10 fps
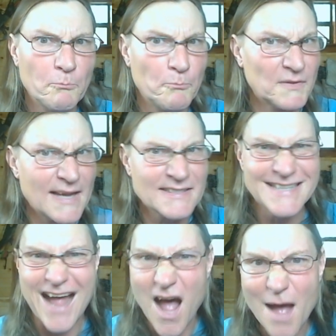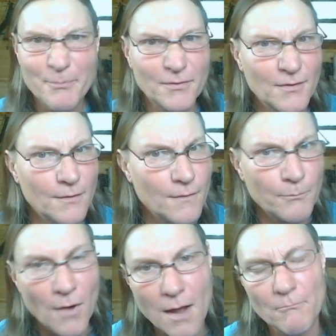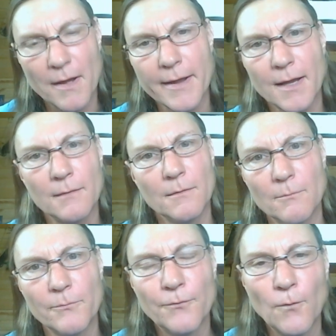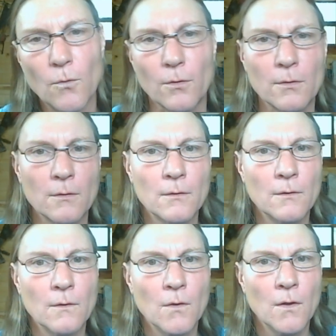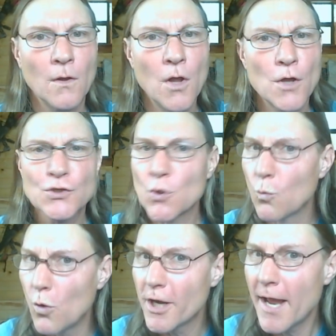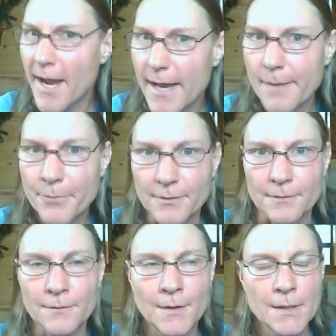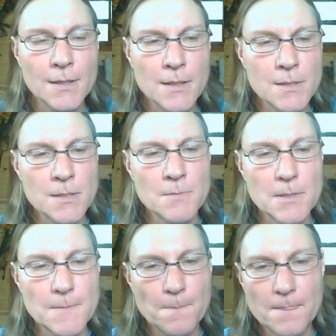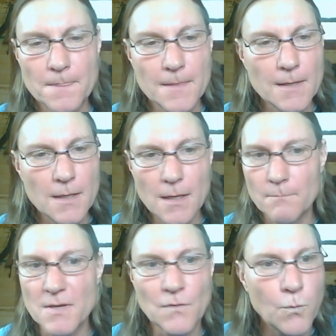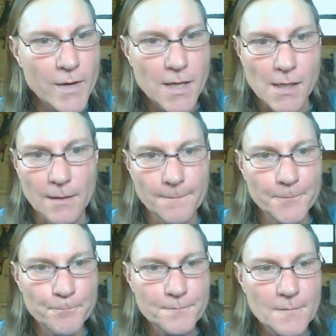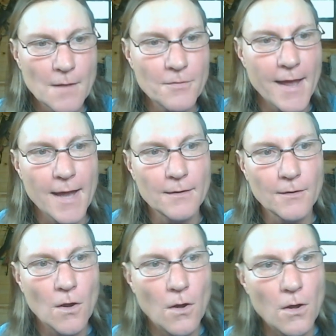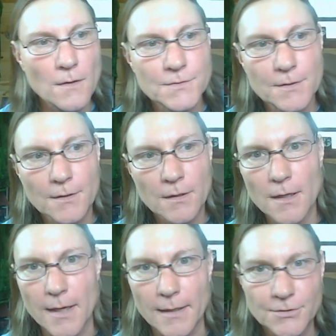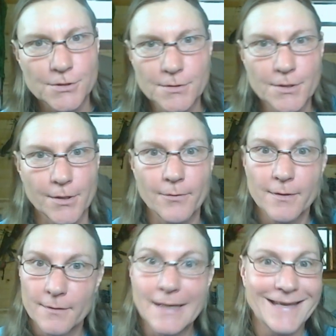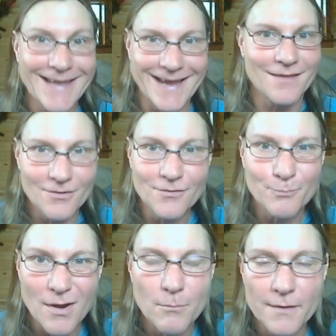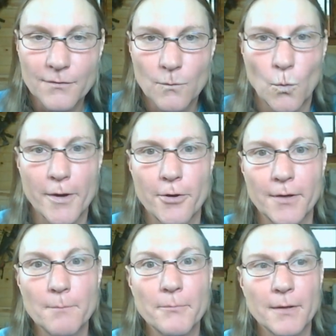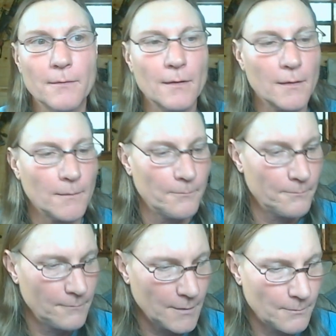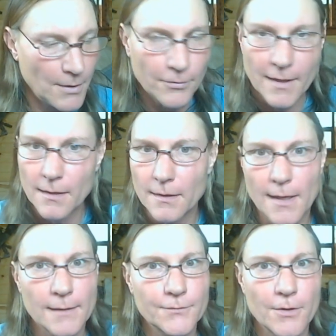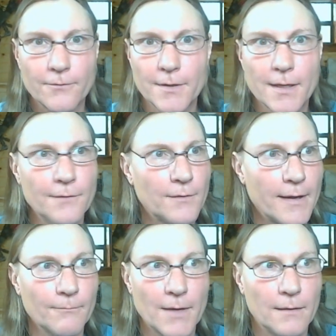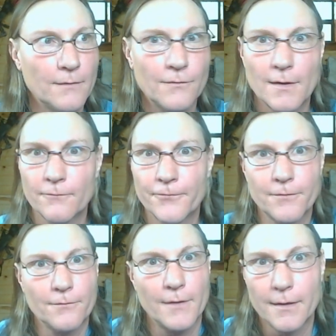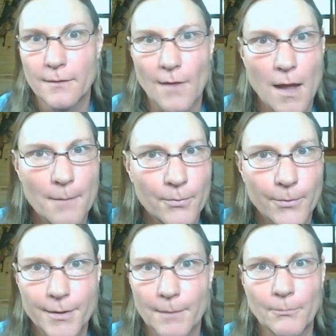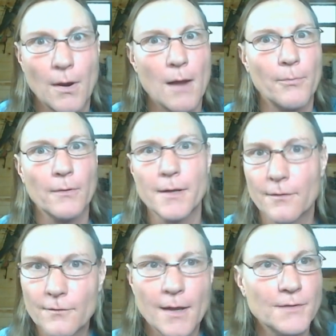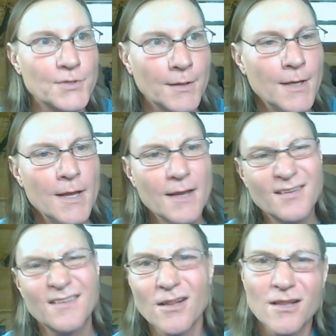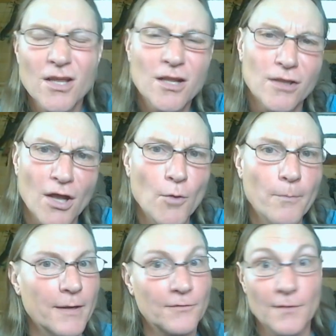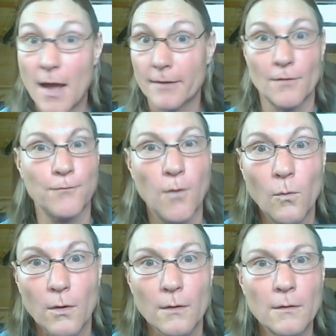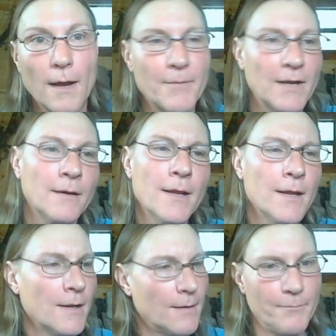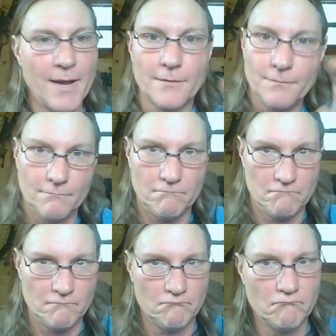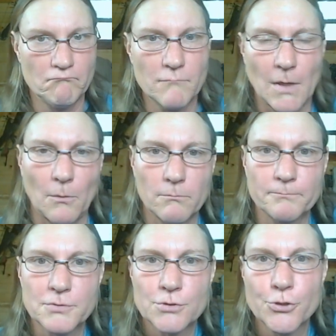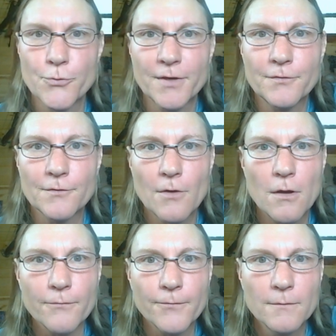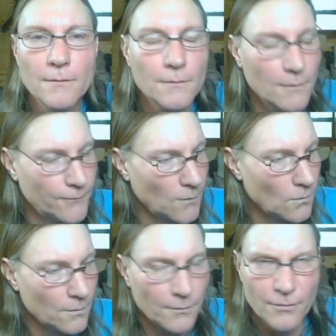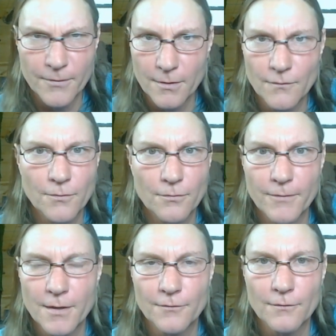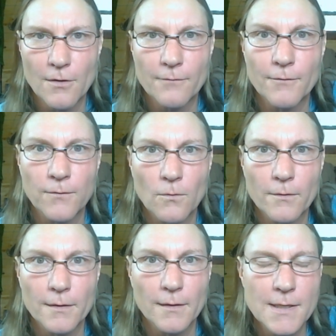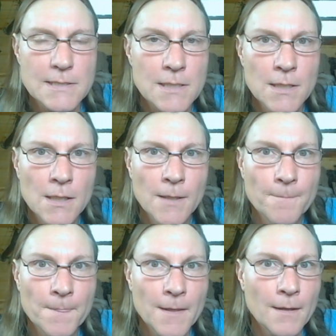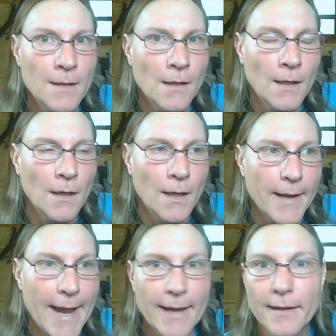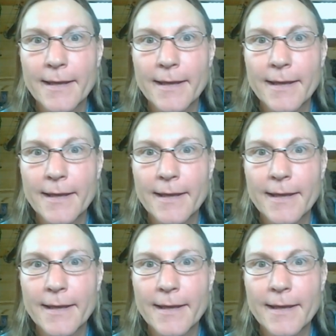But that's the opposite of the problem I had before. So what happened in between that caused the clutch, you know, and, and yeah, there's probably some wear in it, but um, both Ken and I drove it. He's like, man, this thing feels like it's operating properly. It's catching. It's still a little low, but it's not at the floor. I mean, about, you know, two inches off the floor, three, two, three inches off the floor at least and it